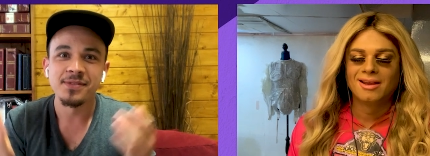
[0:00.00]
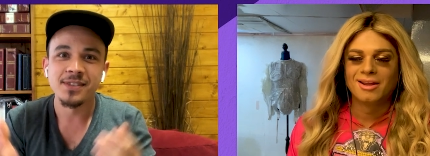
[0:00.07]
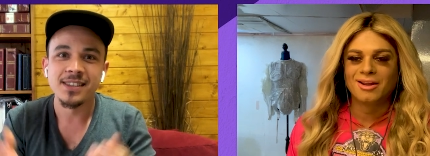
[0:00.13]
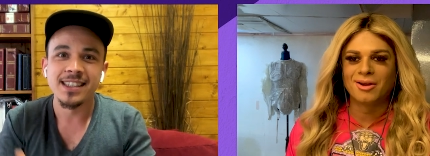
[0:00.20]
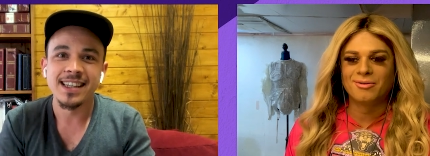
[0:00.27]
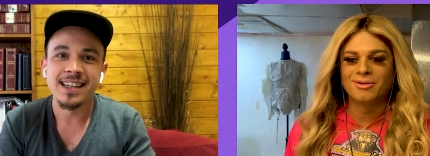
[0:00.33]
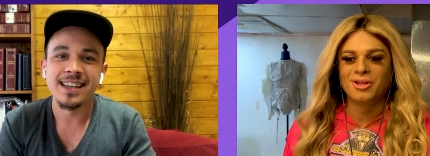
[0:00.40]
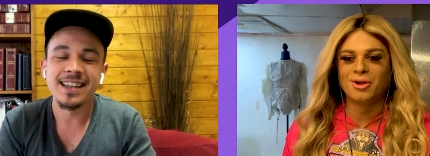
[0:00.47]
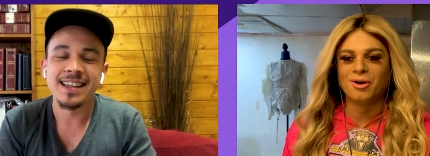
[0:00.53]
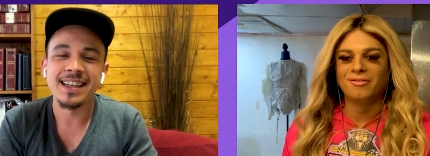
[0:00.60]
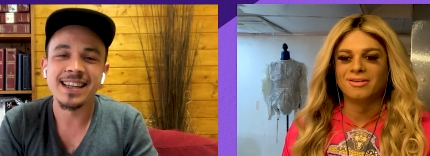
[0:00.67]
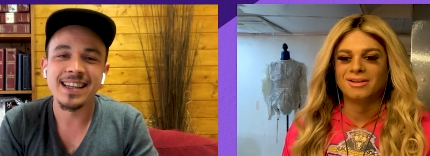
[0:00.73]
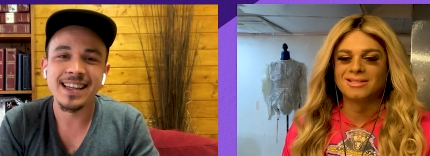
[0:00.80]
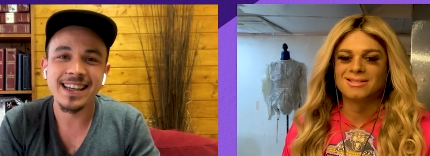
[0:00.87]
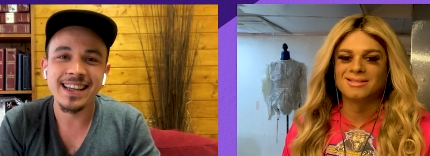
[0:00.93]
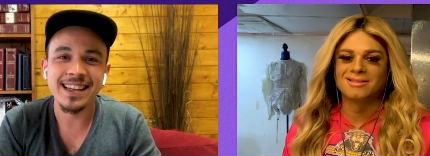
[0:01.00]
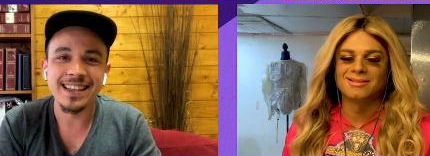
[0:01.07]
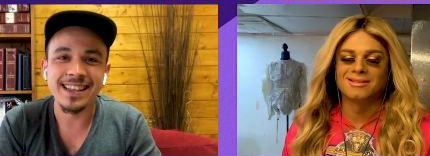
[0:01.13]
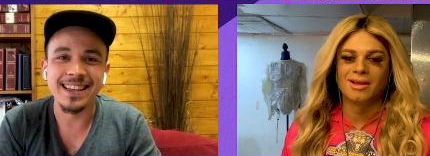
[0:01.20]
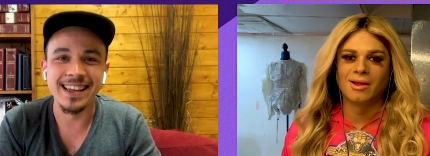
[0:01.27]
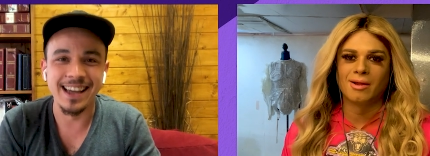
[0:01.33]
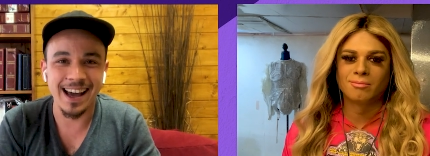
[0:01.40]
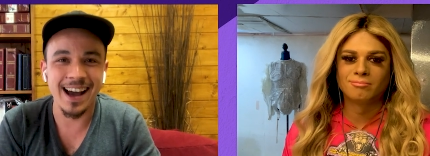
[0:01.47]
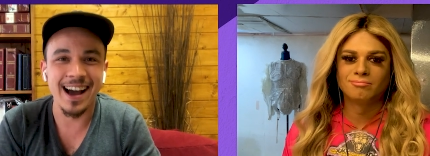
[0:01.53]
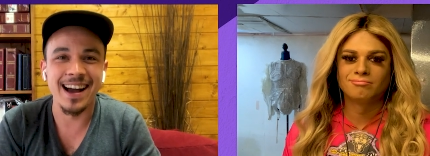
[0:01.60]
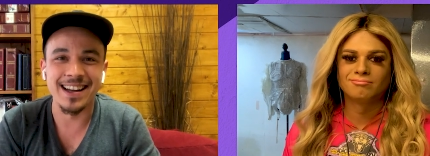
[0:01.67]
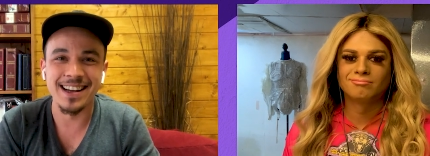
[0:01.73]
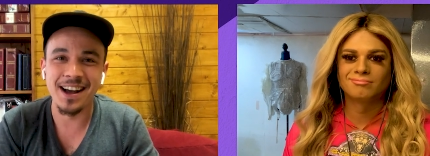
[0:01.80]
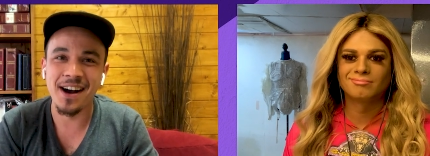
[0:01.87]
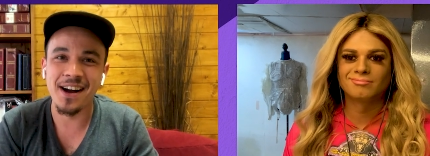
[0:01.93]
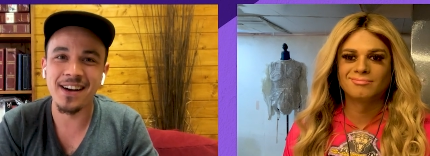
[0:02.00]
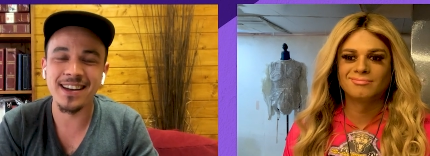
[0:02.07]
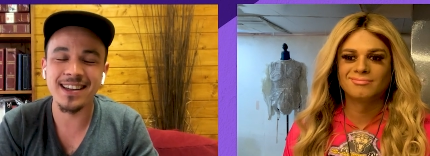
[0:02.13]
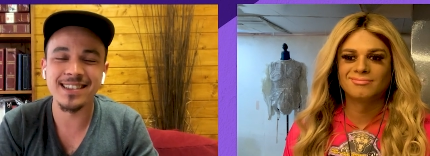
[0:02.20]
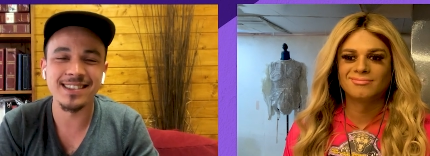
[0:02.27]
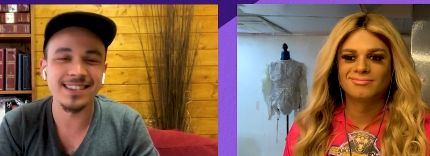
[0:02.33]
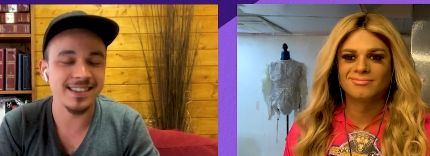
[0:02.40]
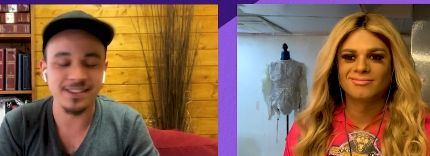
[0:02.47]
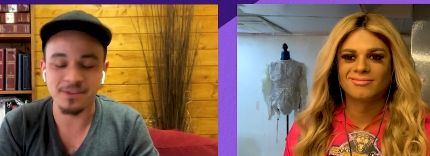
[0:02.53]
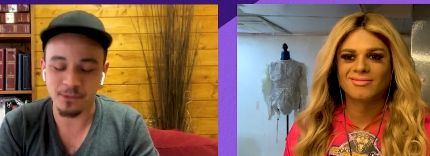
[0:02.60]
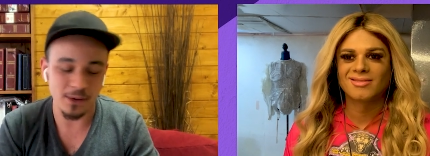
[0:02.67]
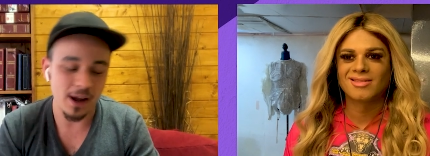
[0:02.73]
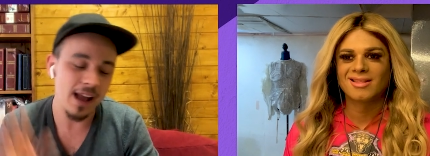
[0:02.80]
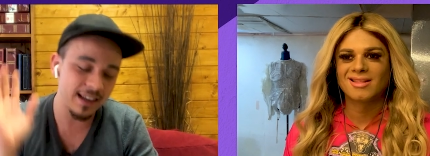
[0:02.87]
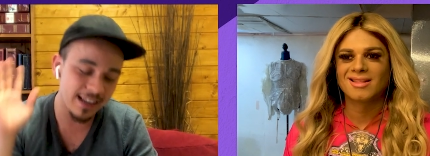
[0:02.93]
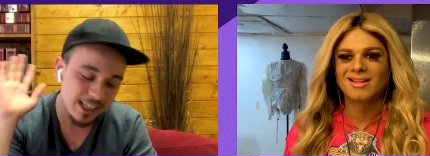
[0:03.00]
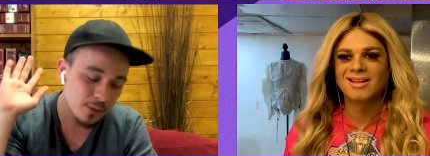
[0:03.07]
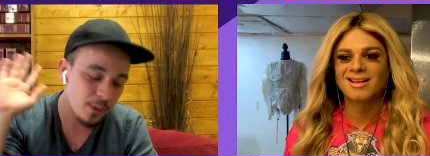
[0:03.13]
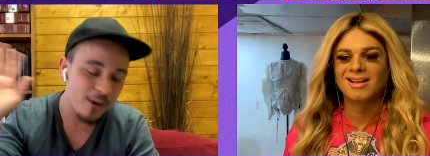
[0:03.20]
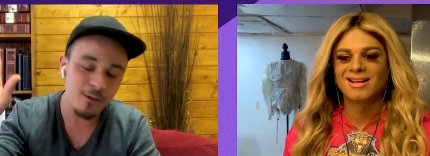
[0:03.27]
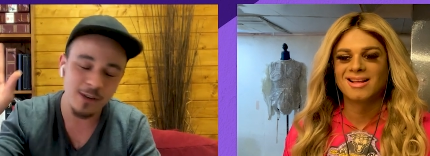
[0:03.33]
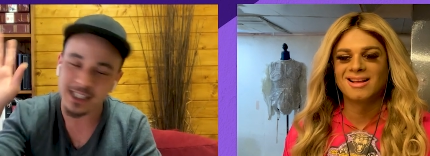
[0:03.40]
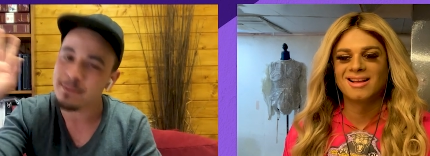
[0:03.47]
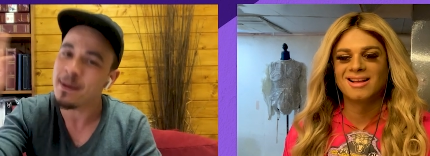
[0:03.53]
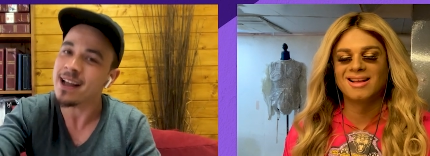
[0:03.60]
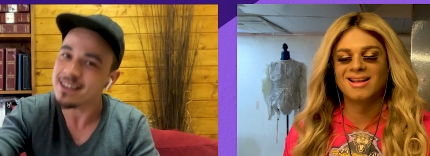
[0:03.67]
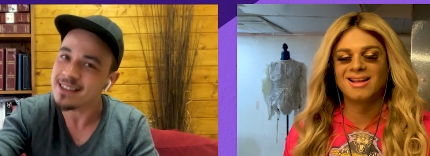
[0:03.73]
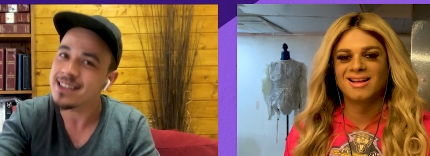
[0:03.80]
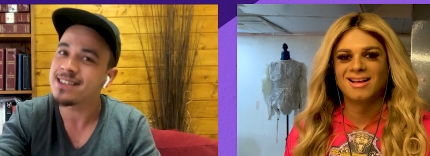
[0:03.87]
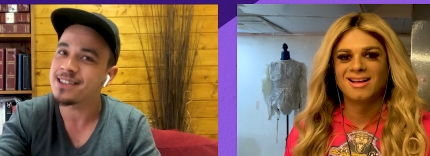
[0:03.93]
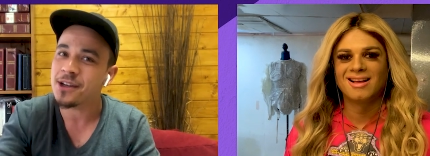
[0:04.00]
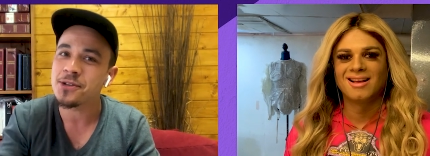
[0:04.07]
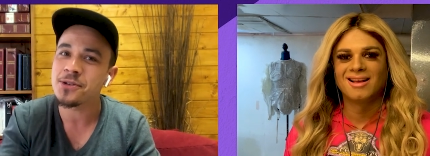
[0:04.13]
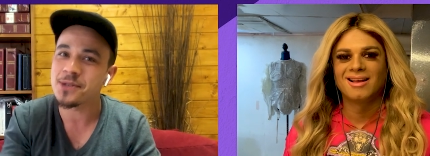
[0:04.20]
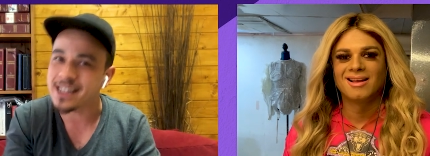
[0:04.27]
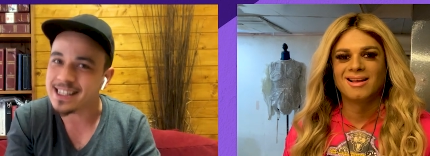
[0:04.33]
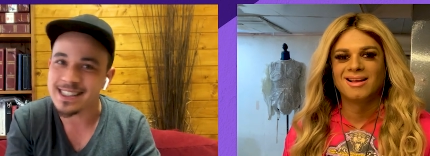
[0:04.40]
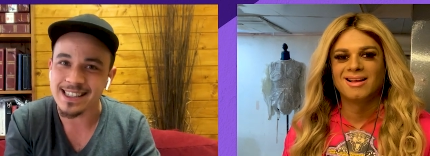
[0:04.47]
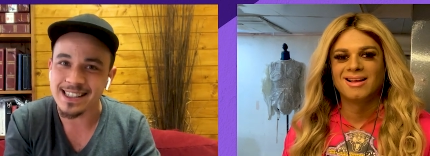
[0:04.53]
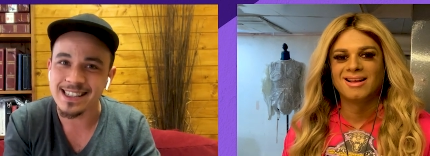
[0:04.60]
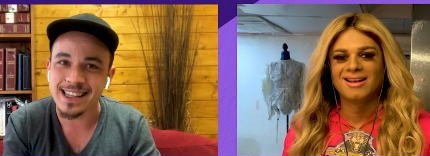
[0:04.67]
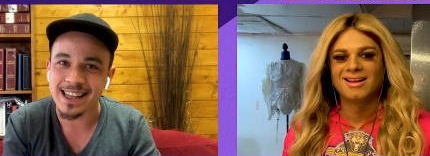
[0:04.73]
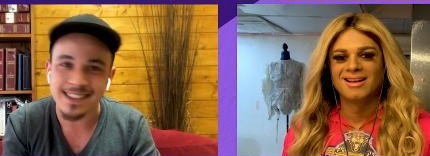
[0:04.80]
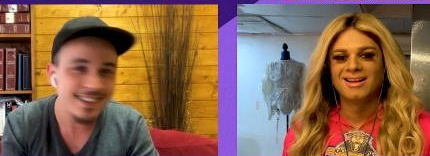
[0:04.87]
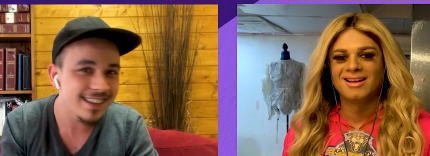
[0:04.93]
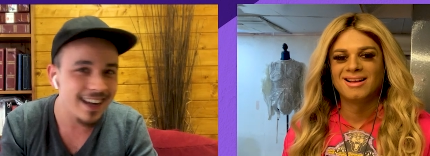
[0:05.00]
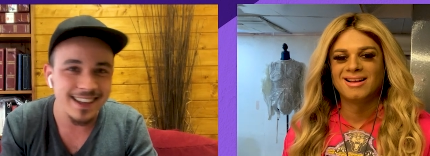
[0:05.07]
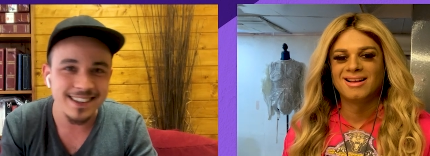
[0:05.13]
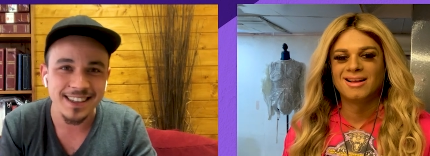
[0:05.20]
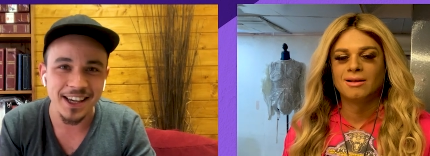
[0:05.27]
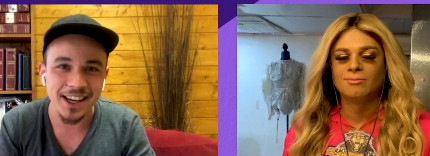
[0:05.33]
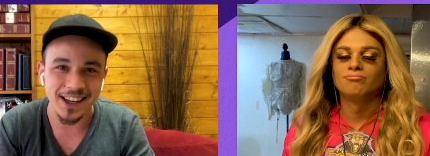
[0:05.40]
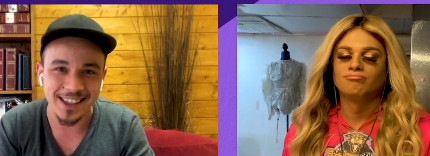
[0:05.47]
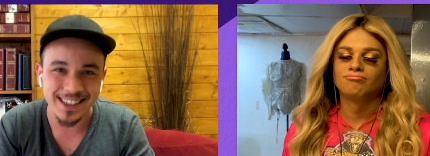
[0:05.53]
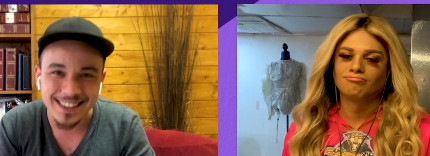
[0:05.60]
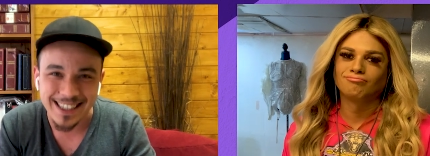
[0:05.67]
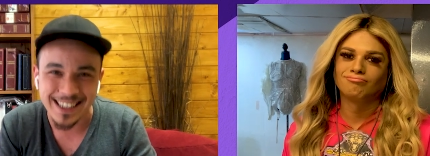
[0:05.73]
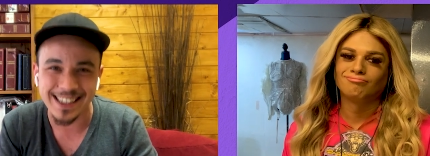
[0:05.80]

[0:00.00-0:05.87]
Speaker 1: you know, in the office.
Speaker 2: So. Yeah, I know. It's at least we're respecting social distancing, so that's good.